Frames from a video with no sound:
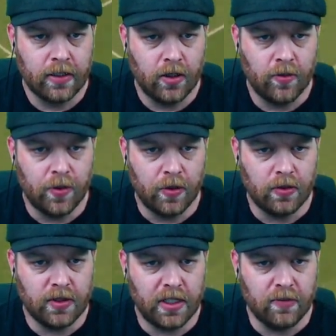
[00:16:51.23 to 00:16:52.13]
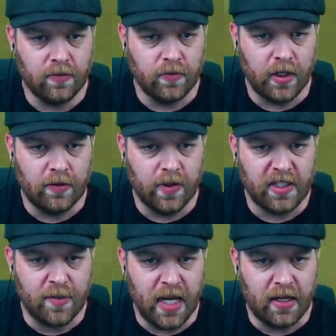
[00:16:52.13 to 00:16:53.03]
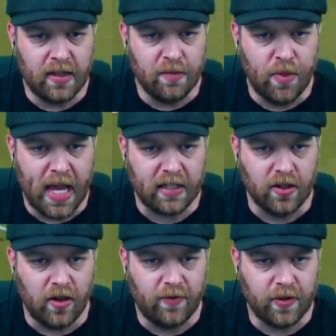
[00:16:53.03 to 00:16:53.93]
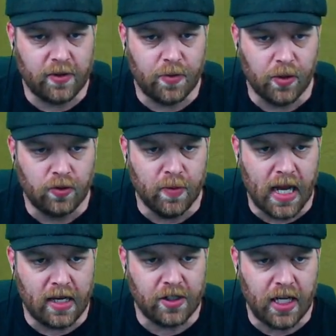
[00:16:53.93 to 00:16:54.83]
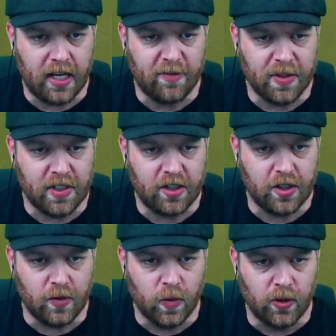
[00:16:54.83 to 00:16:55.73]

Hartlepool didn't run with his man and then backed off, which pulled Marsh out of position.